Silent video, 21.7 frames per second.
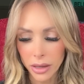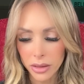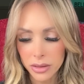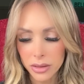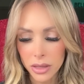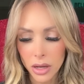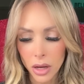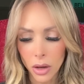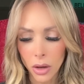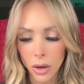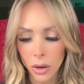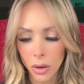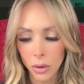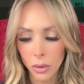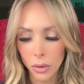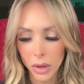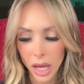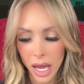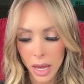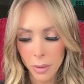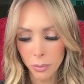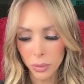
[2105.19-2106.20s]
So
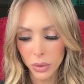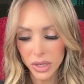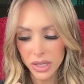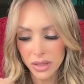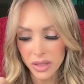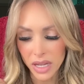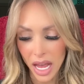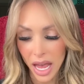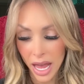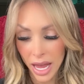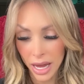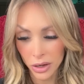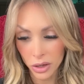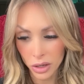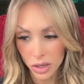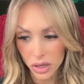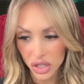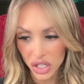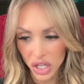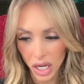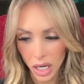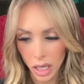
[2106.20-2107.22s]
Empress
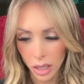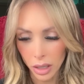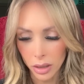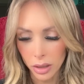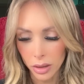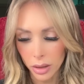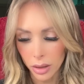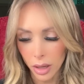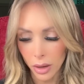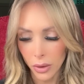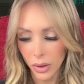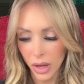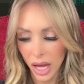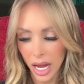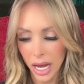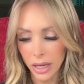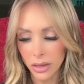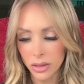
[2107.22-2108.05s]
energy, okay?